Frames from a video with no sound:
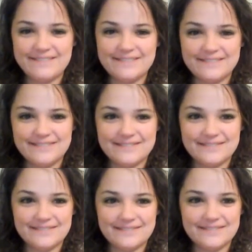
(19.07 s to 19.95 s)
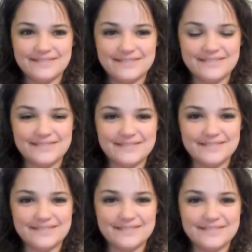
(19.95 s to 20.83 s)

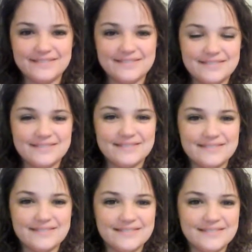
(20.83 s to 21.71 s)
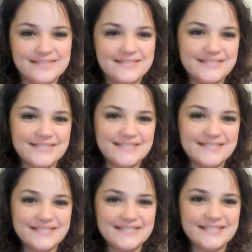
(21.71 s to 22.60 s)

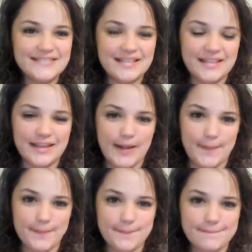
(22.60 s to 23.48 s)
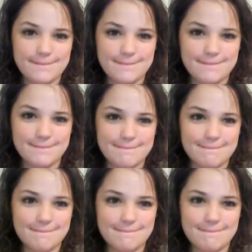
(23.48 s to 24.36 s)

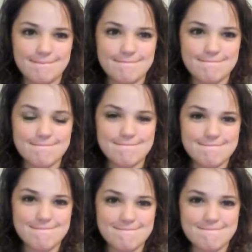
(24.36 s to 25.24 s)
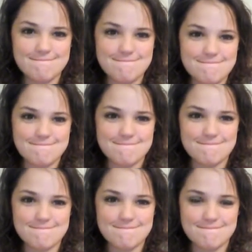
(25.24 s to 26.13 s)

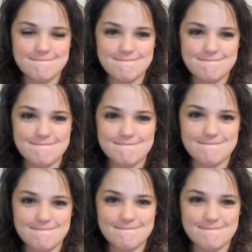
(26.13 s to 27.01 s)
The person shown says nothing.